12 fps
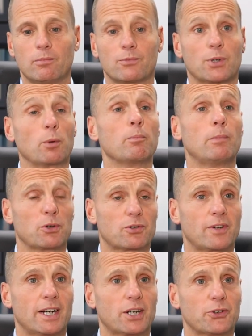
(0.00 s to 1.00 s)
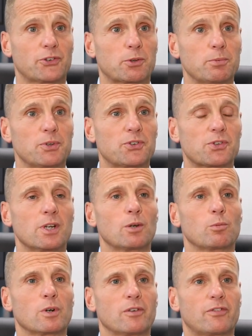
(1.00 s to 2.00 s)
So most of our customers
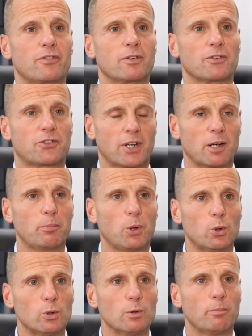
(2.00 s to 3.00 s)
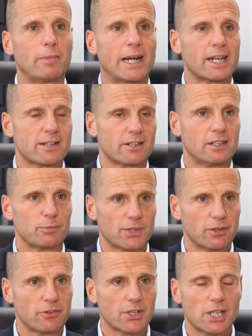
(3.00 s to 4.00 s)
will have seen Paul many times
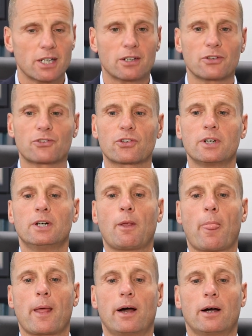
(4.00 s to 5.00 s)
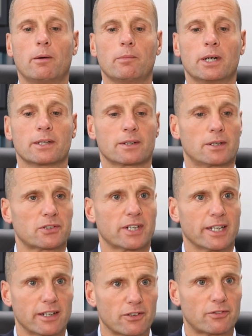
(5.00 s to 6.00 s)
over the years, and like I
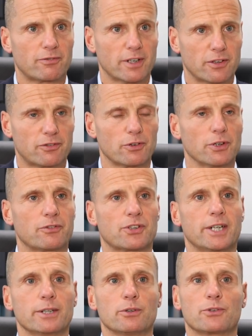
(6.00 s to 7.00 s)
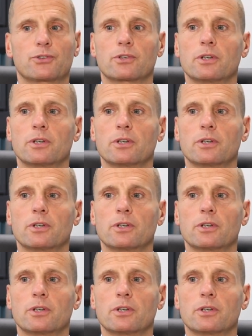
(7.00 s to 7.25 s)
say, he's front of sales.